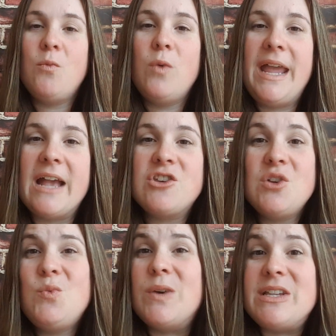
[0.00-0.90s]
He actually
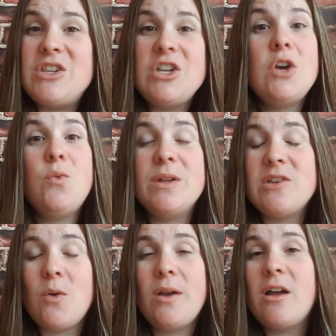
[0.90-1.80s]
wants to know what's
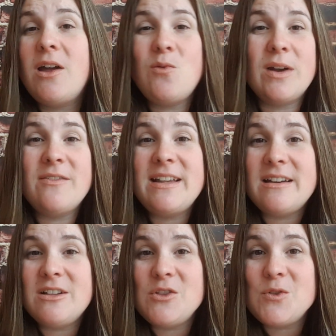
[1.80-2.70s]
going on. What have I
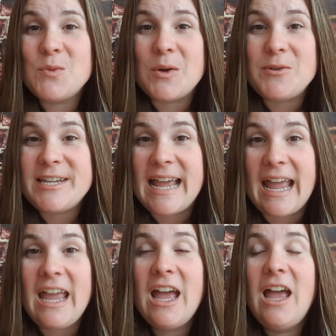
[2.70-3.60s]
done on LuLaRoe today?